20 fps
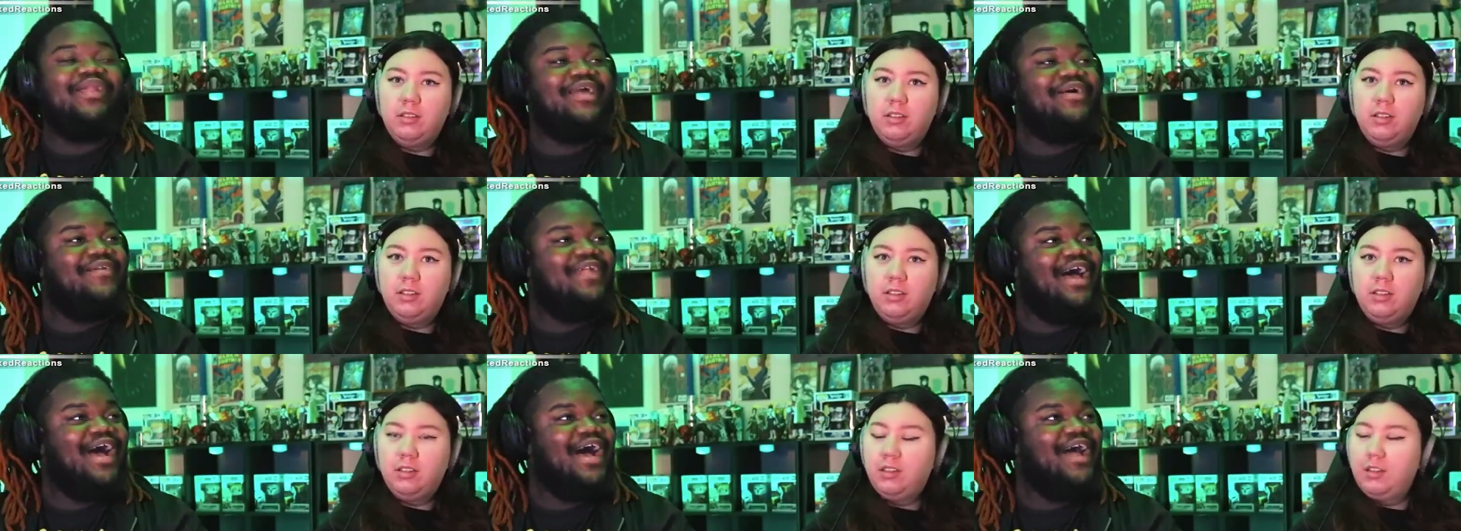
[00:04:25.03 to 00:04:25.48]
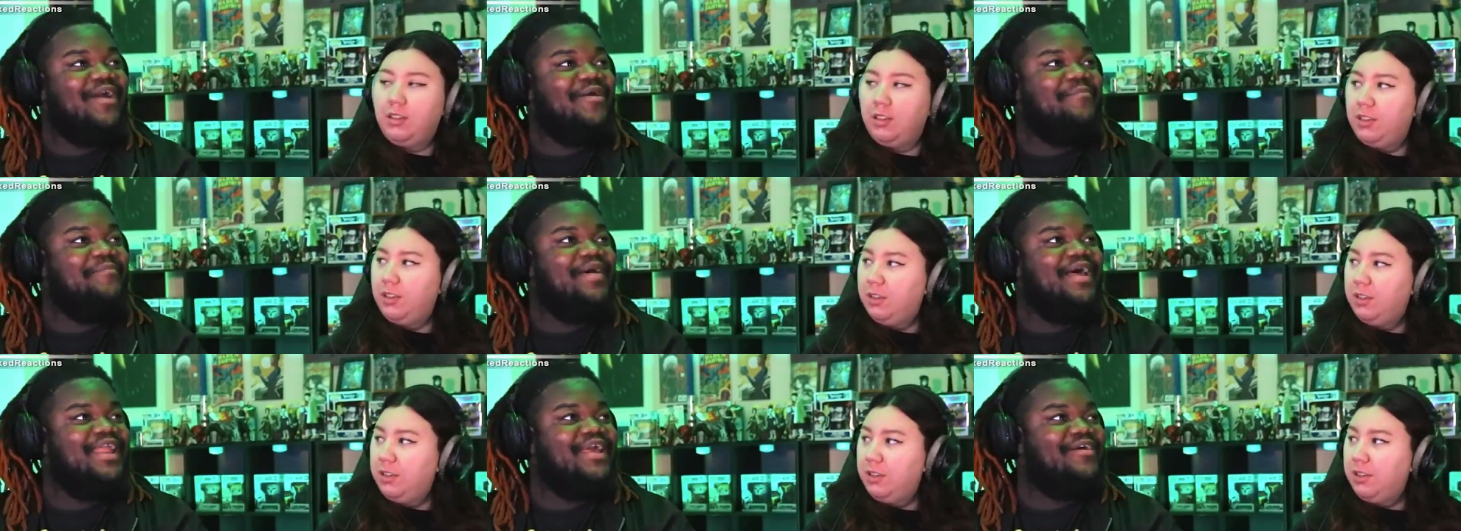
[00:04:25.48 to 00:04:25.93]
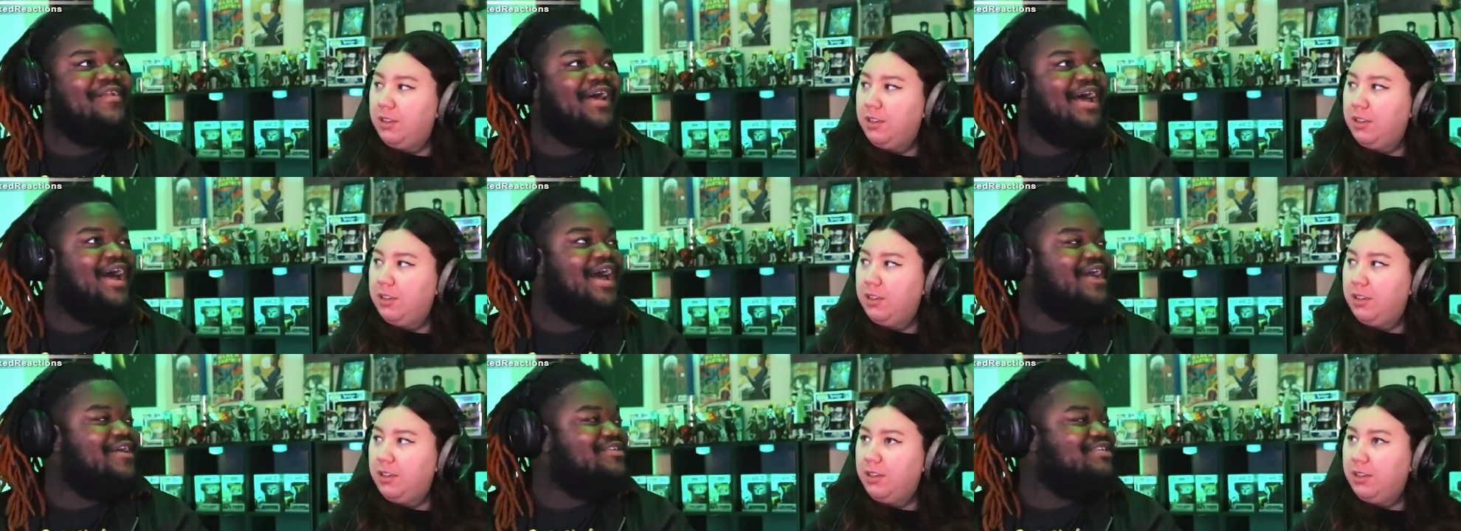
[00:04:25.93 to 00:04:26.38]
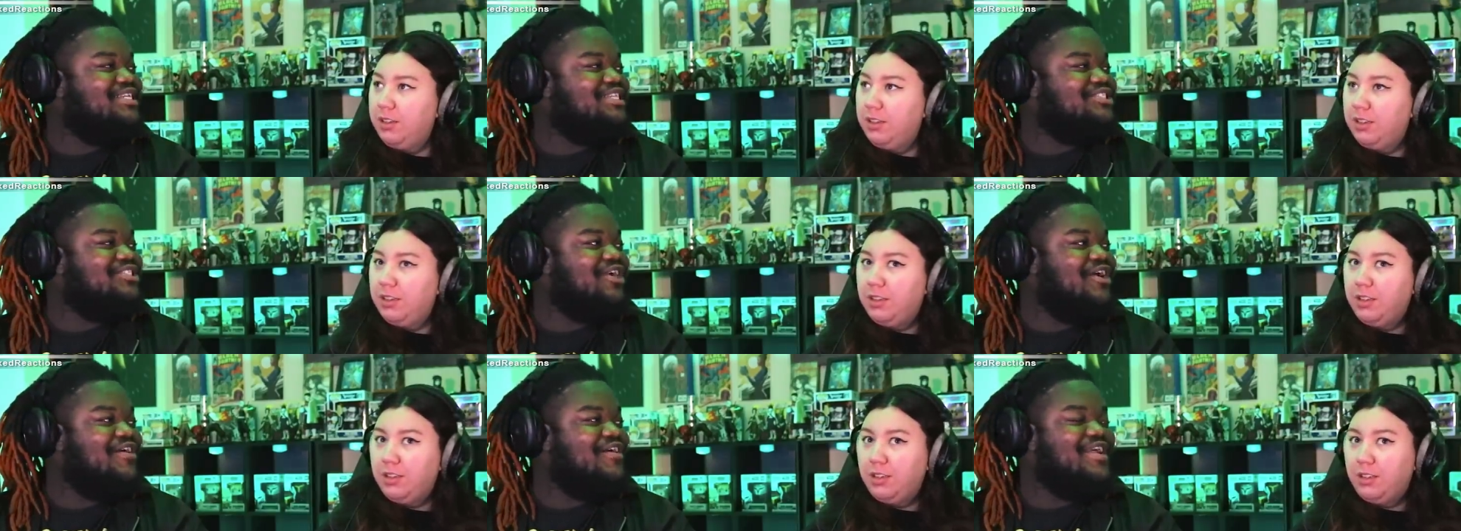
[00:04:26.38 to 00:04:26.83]
Speaker 1: they're gonna hire. They're gonna hire Din
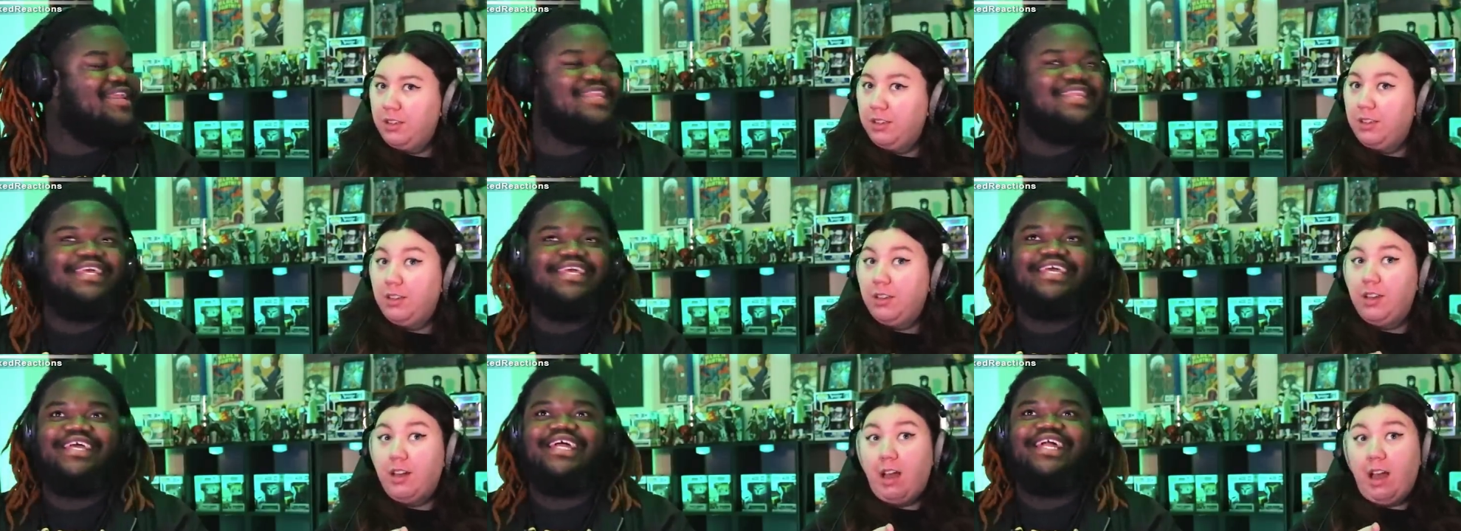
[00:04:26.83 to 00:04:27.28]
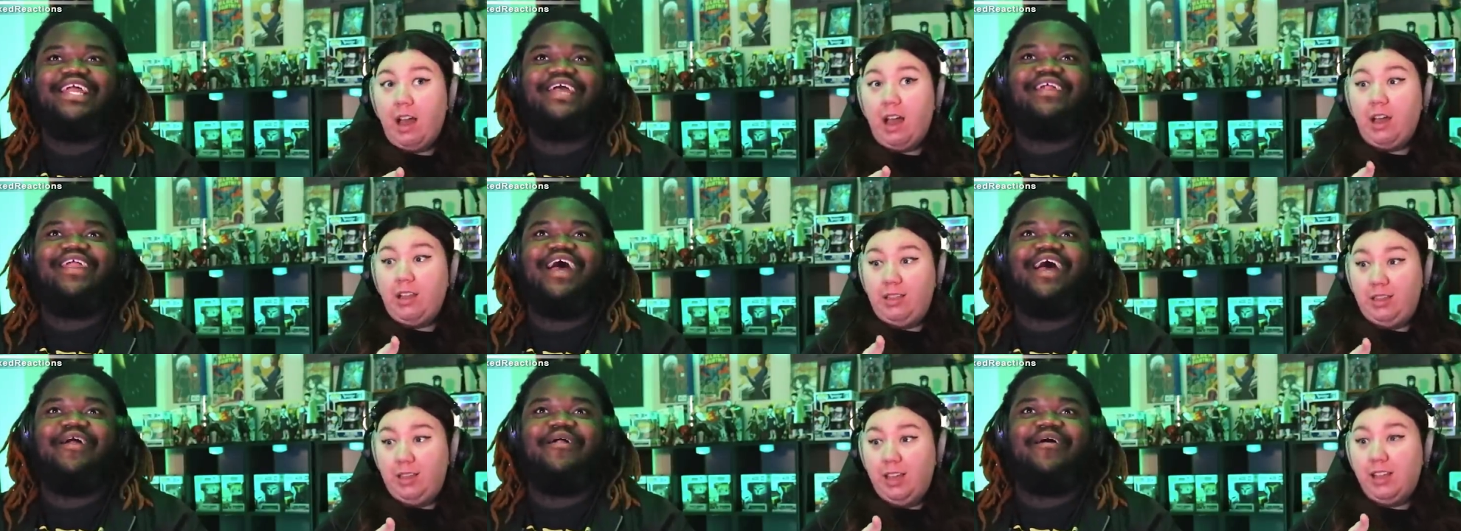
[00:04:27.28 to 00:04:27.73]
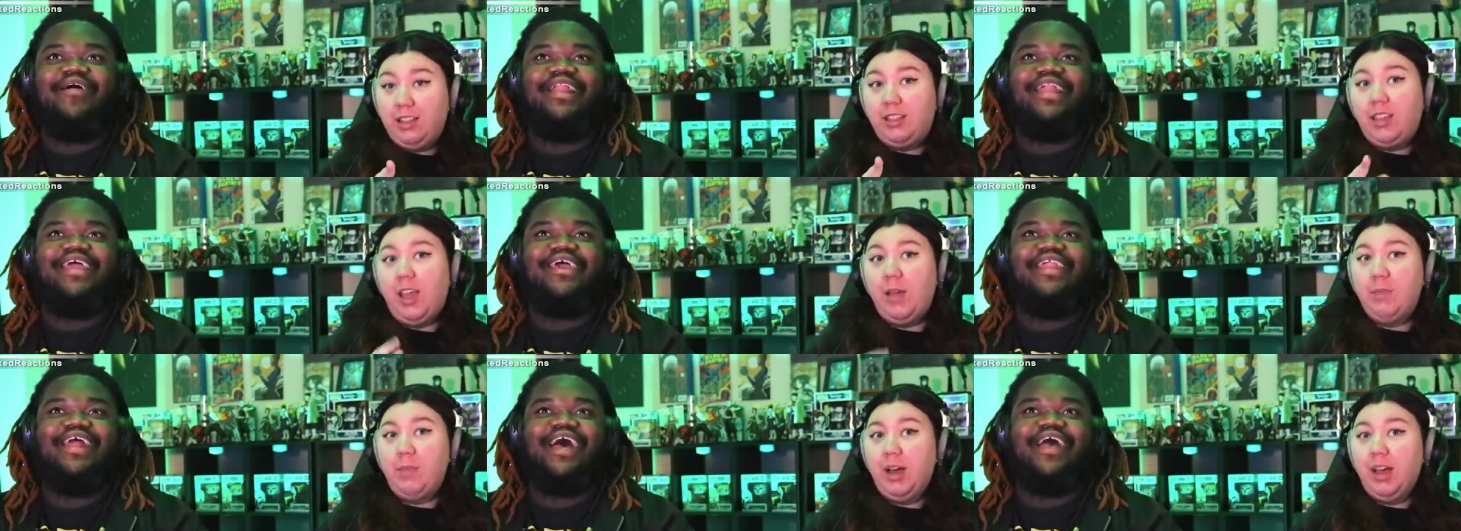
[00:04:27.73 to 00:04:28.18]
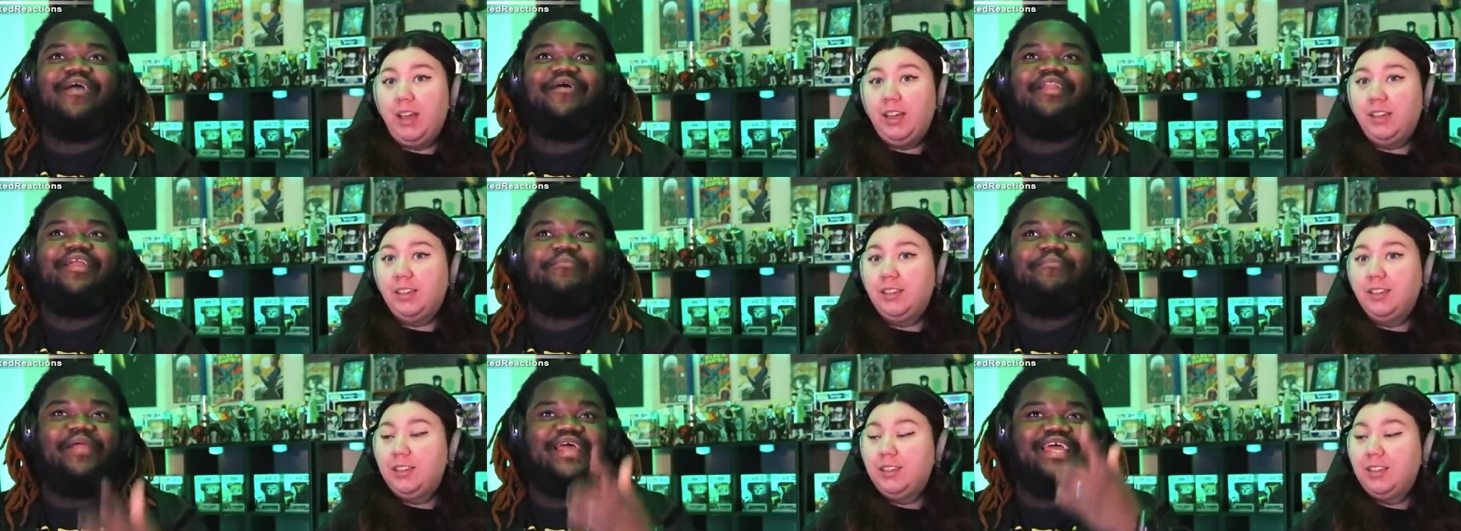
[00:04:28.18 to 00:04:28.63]
Djarin. They're gonna hire. They're gonna hire. They're
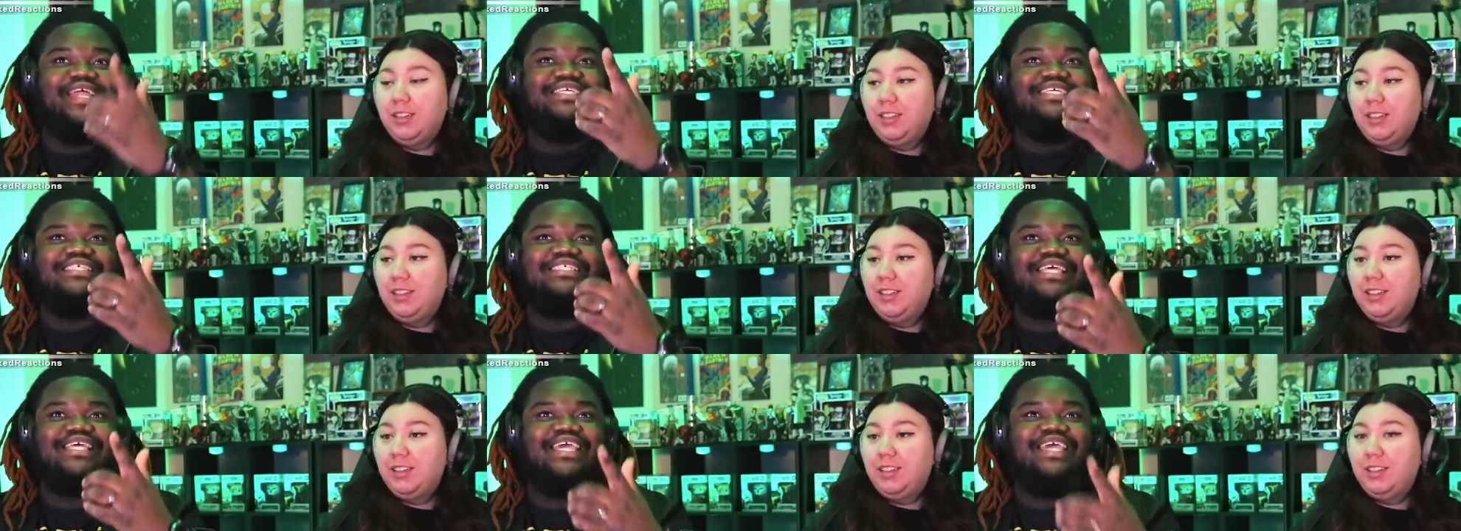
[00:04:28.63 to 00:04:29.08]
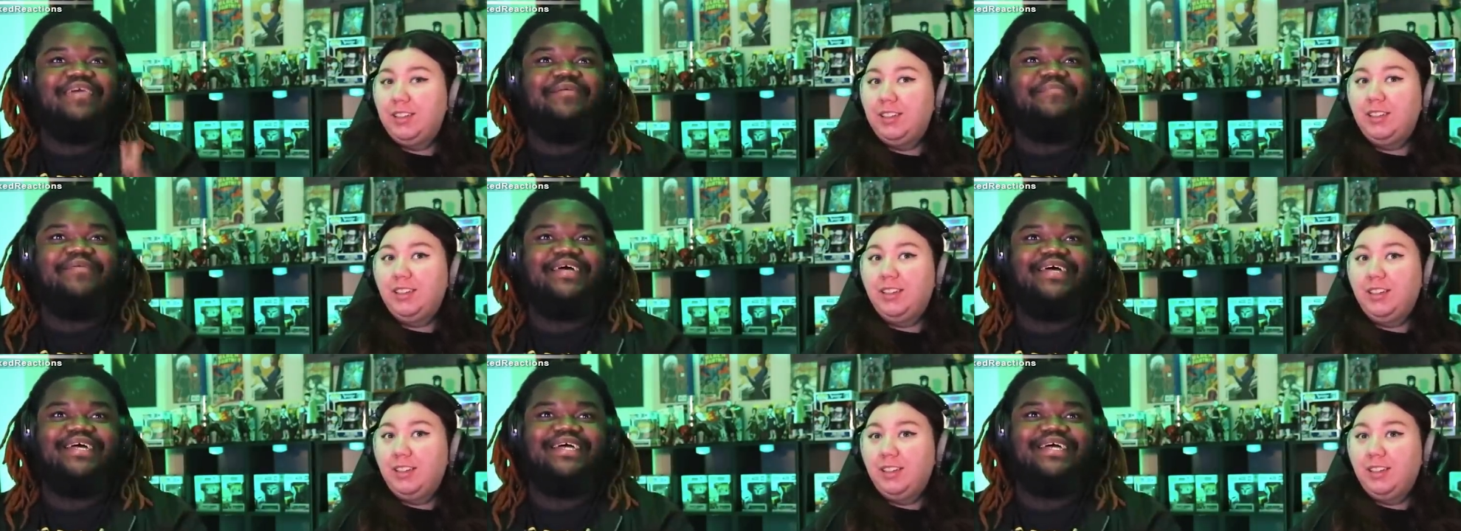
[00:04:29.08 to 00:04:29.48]
playing Steam.